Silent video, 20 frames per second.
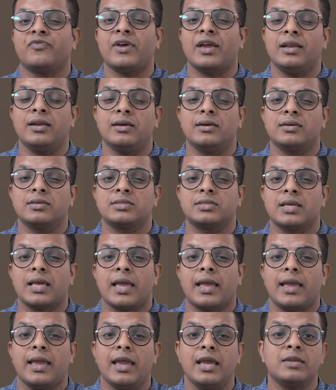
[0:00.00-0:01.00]
failures,
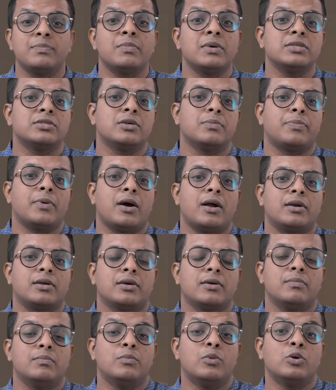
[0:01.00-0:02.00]
8 months apart,
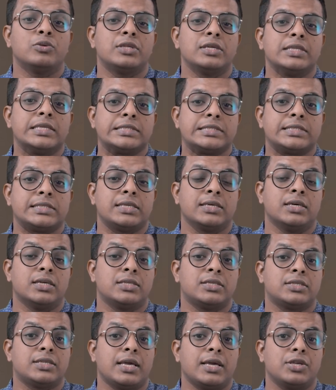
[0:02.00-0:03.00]
both in the third
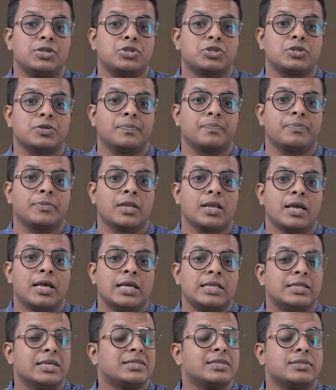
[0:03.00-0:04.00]
stage.
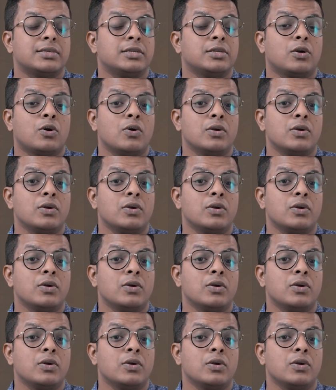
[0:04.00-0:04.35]
This isn't